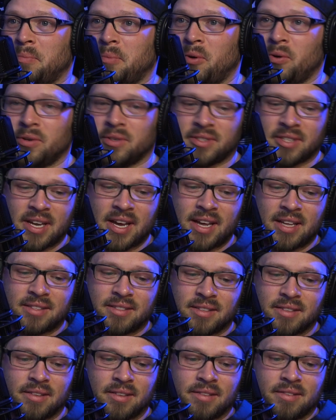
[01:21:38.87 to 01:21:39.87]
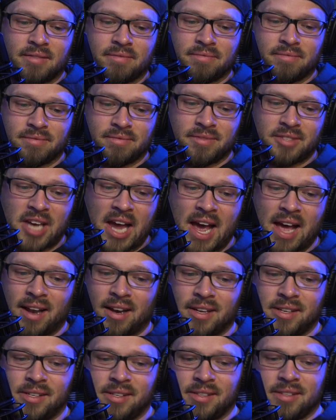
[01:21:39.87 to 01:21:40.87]
more to add to the
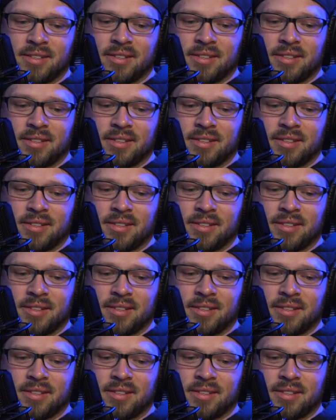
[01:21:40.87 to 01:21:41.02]
tally.